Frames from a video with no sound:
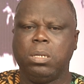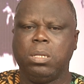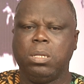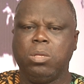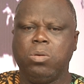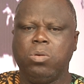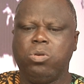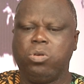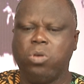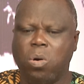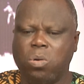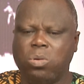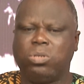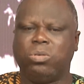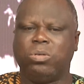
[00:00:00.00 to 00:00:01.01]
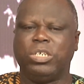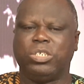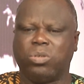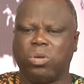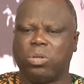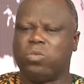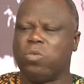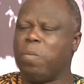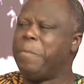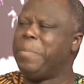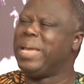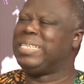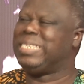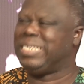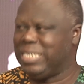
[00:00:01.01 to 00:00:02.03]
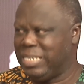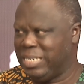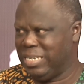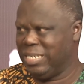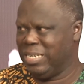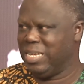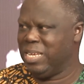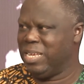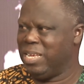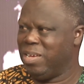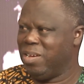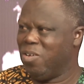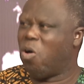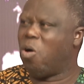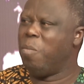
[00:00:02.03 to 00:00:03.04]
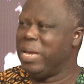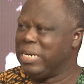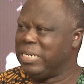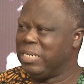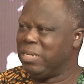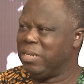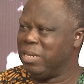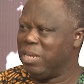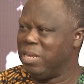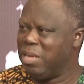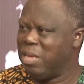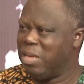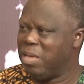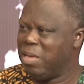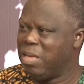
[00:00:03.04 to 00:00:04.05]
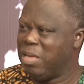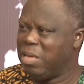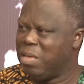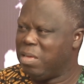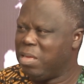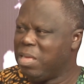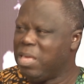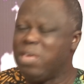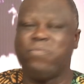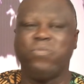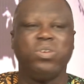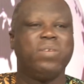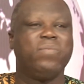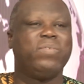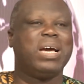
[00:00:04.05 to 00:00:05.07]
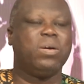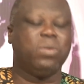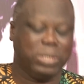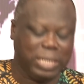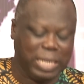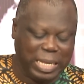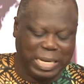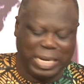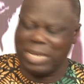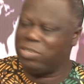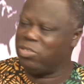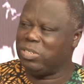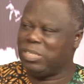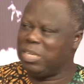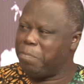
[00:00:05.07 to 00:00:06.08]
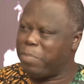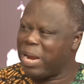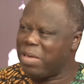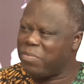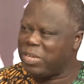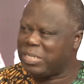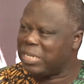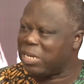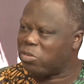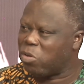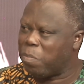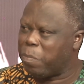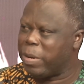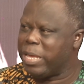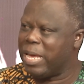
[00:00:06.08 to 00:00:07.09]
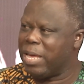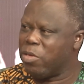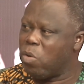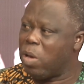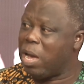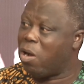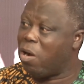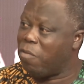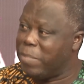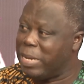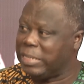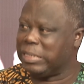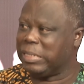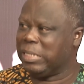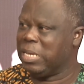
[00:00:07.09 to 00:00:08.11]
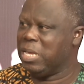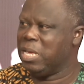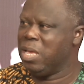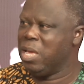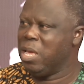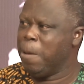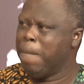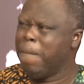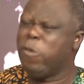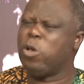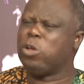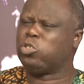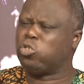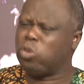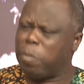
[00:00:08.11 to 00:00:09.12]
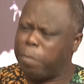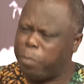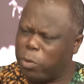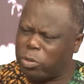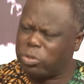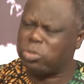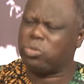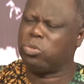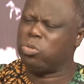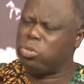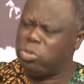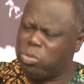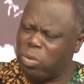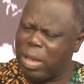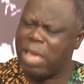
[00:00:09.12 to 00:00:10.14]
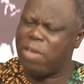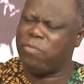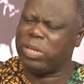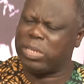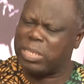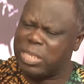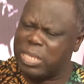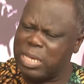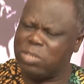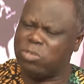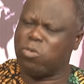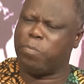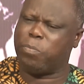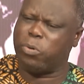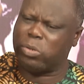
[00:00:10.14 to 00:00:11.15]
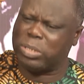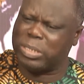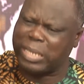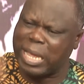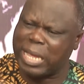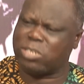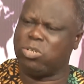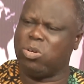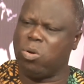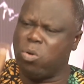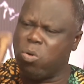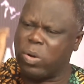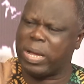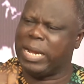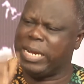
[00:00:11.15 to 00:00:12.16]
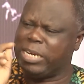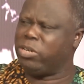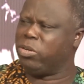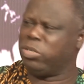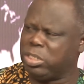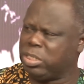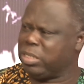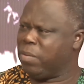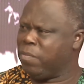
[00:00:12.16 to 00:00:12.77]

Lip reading: You don't resort to petty commentary. Even if Dangote hit that is a private sector player, you are government. You are supposed to do everything to protect your local industry.